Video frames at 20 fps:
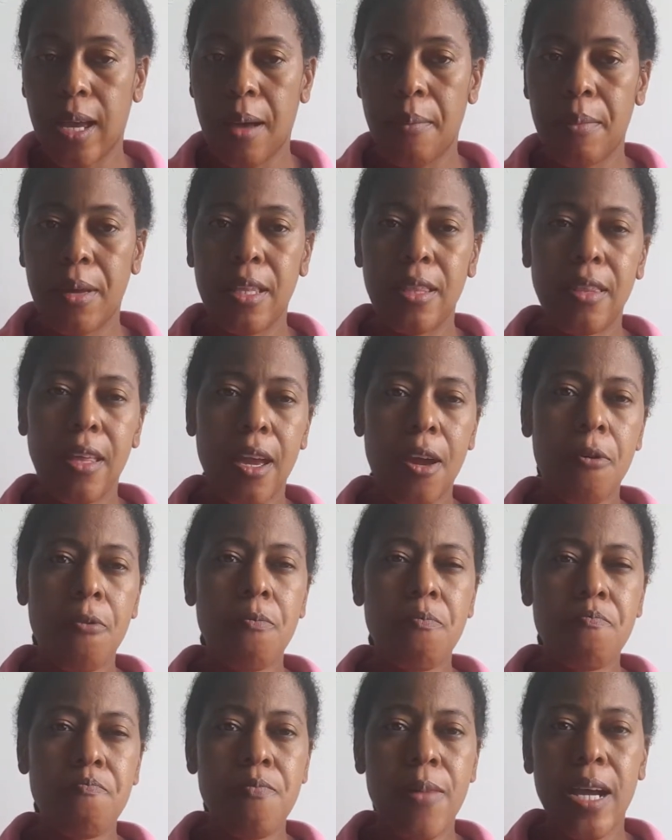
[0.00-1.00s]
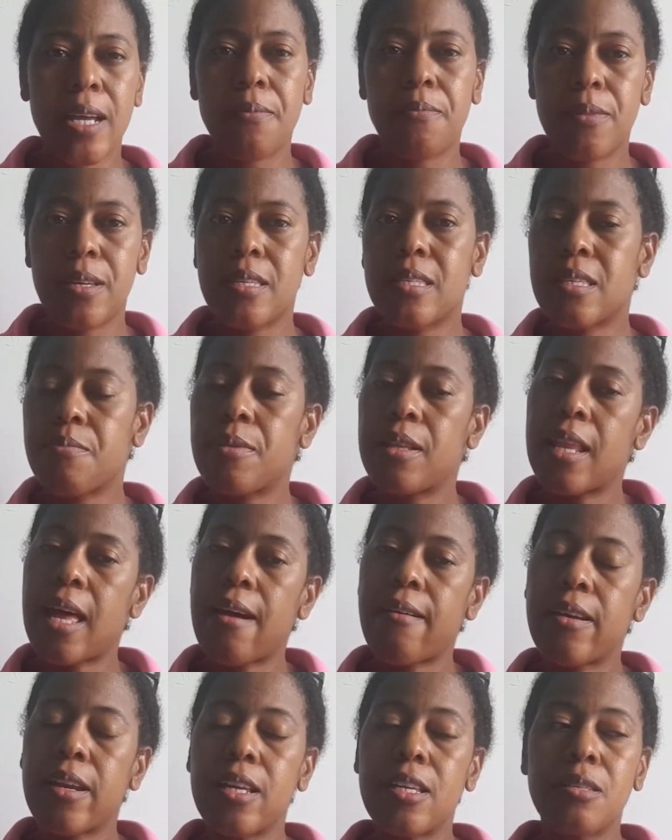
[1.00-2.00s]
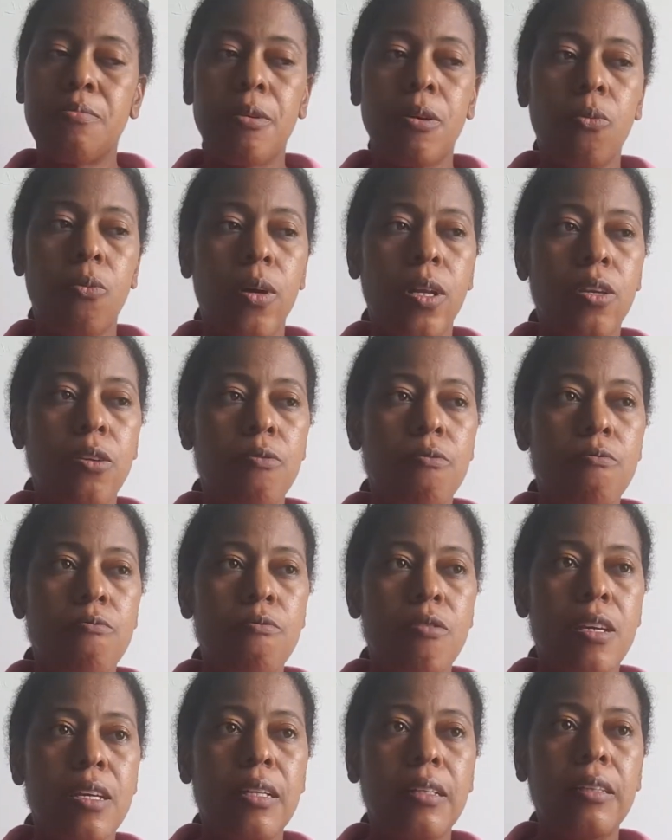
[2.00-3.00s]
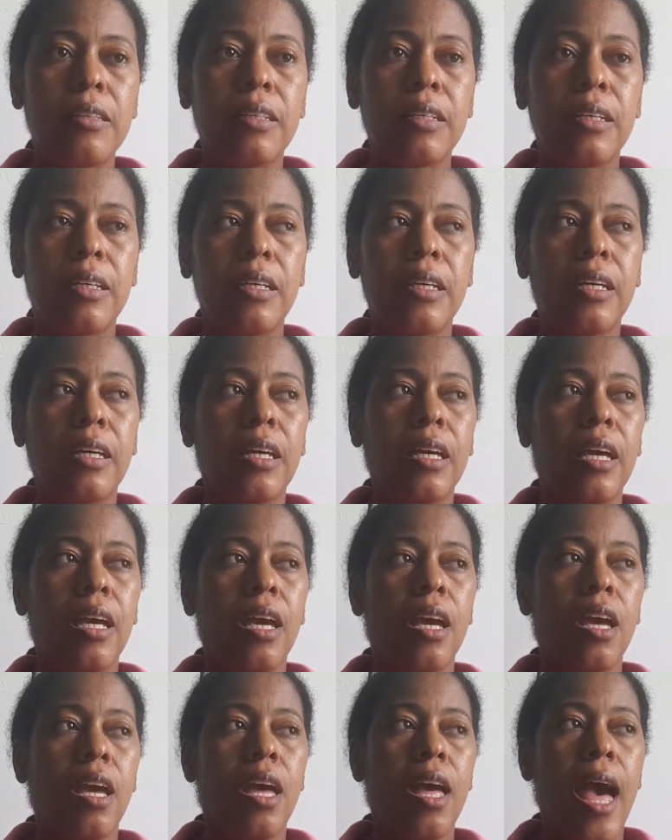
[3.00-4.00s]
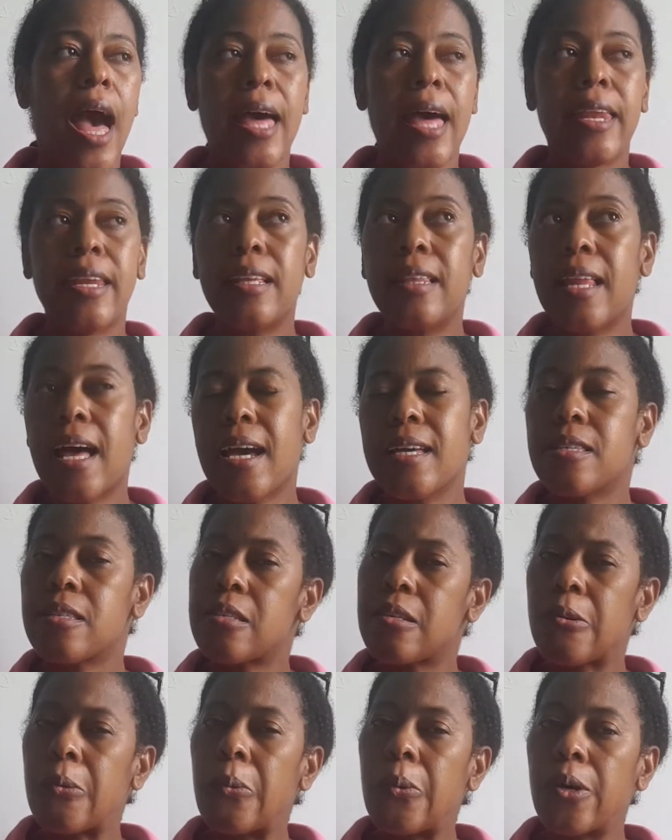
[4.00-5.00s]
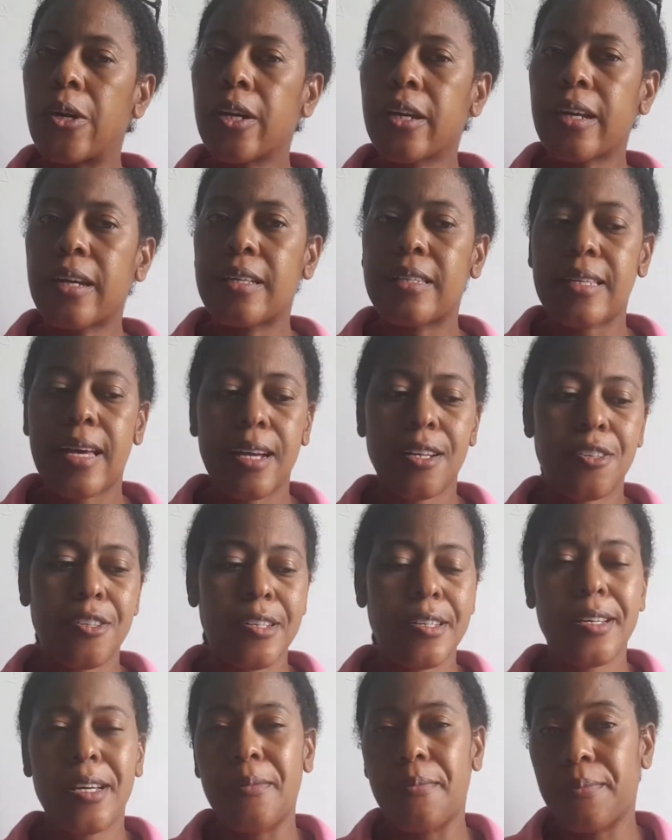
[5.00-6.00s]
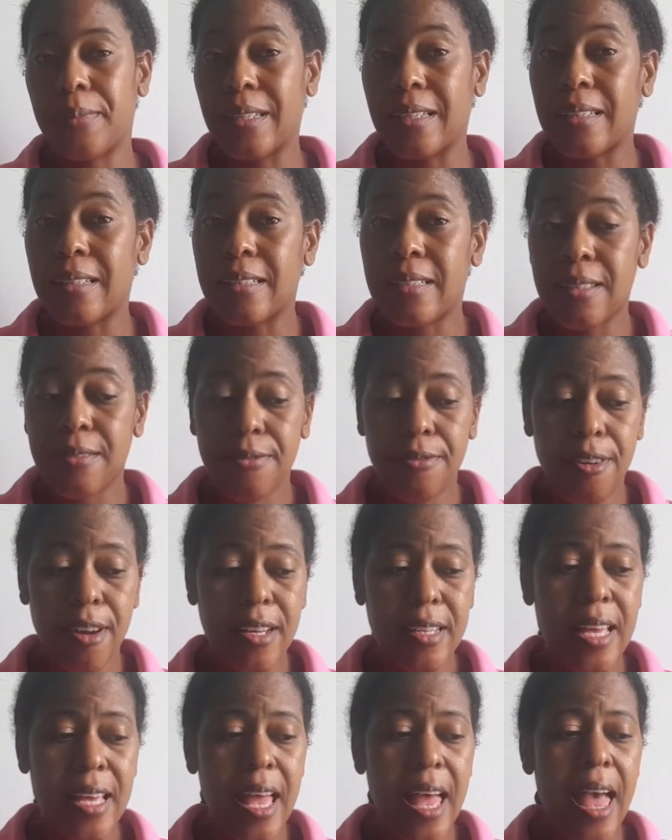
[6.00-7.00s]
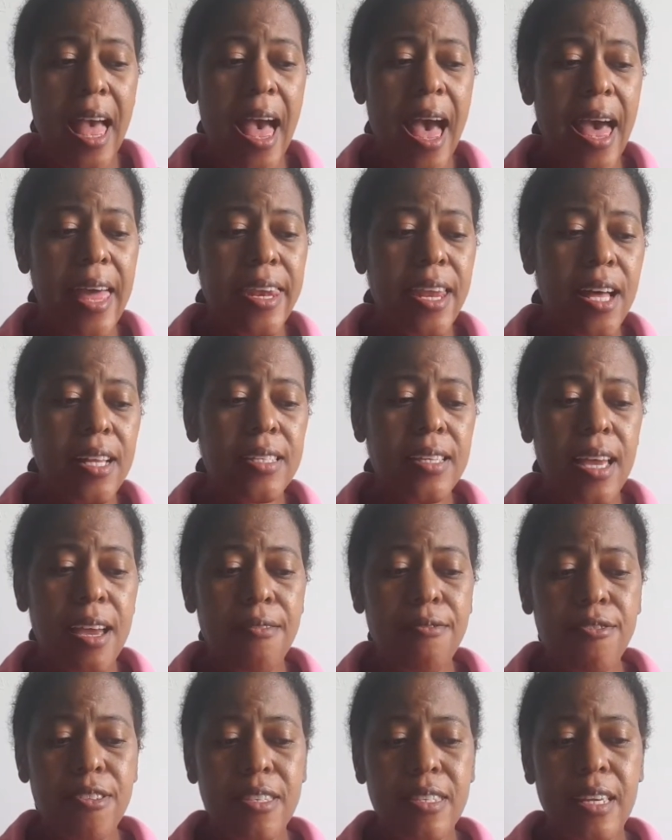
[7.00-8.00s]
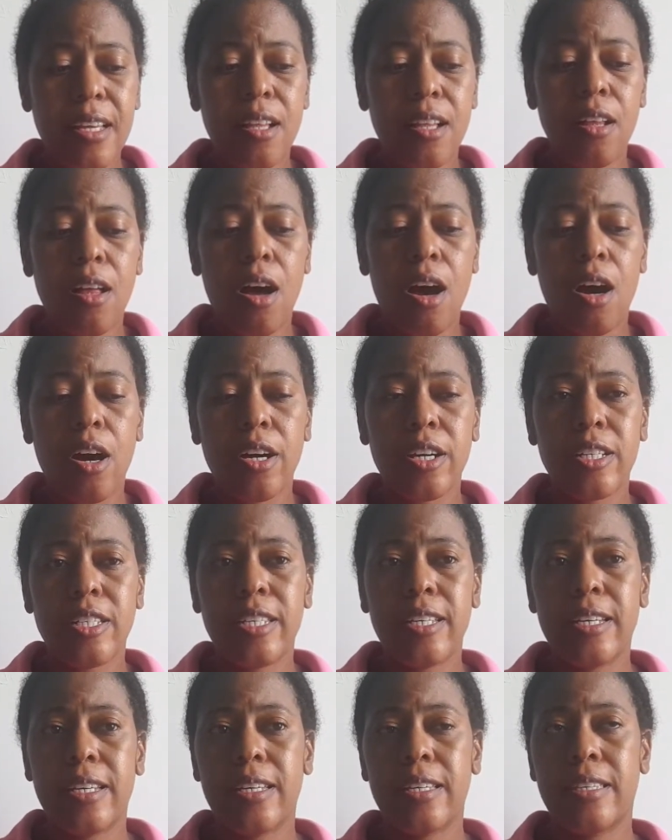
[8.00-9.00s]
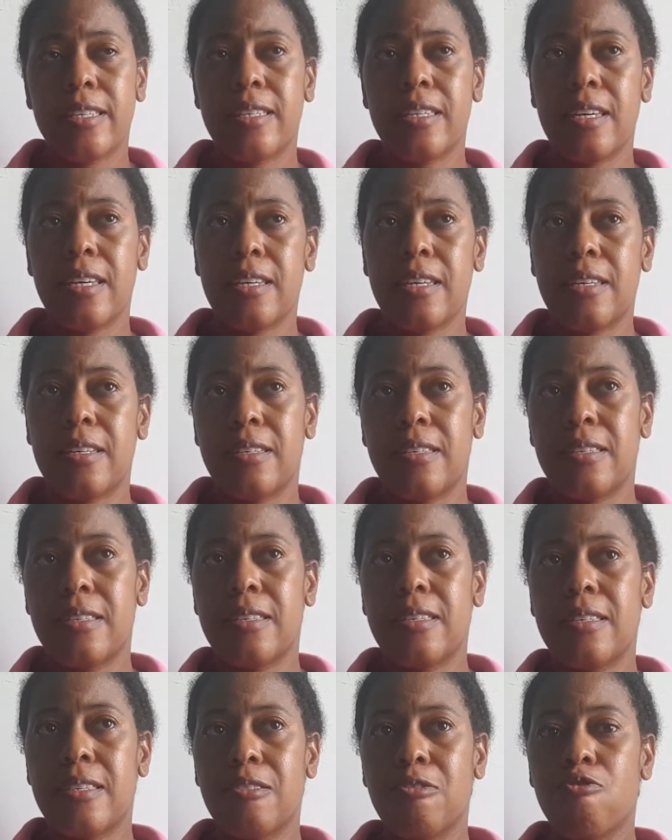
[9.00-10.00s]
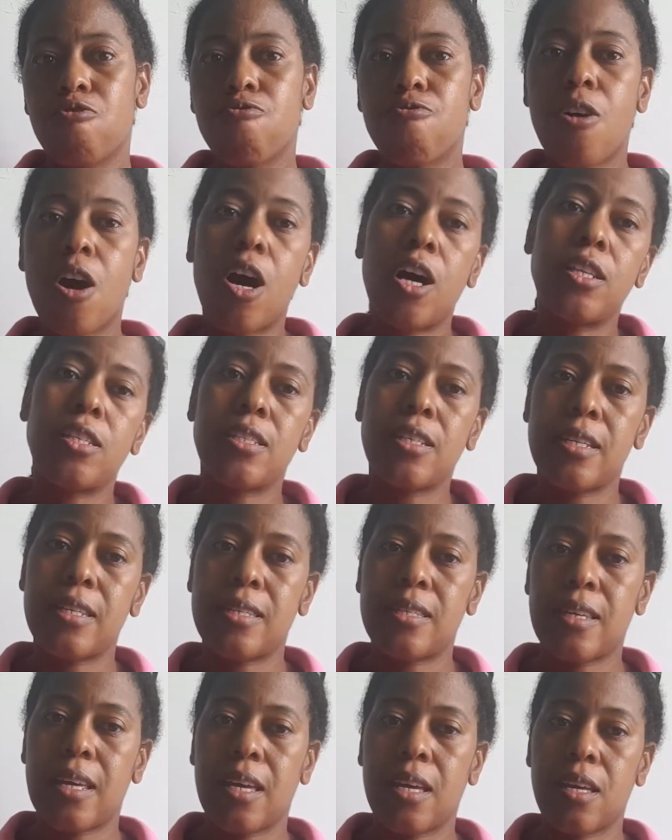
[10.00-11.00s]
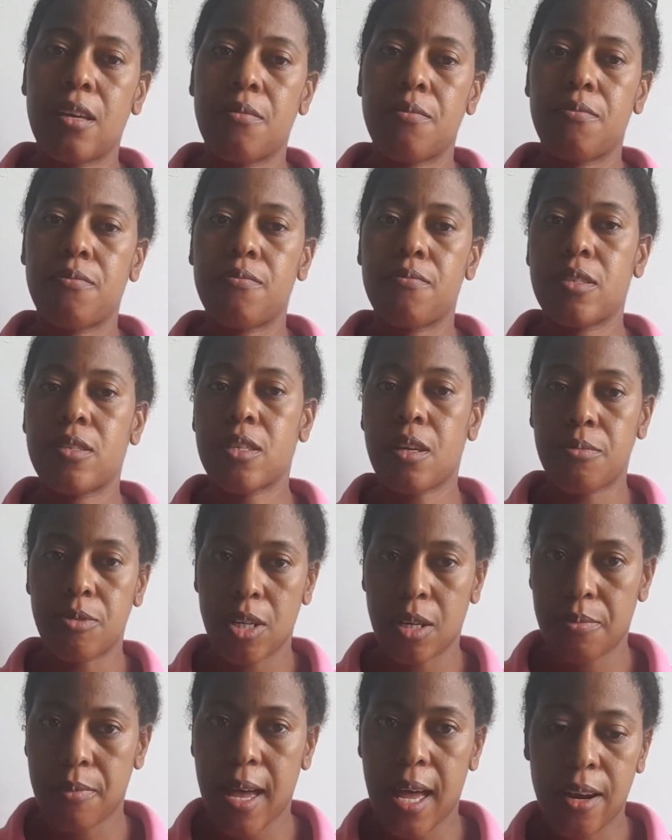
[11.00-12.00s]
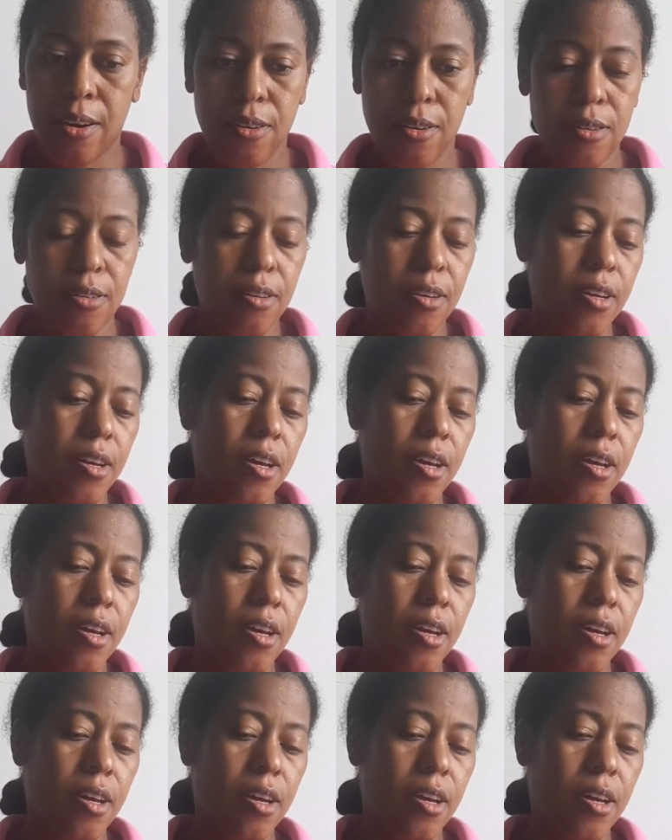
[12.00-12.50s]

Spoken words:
I mean, there might be similarities, but when you really analyze their work, it's actually completely different. And not every single artist is drawn to the same subject matter.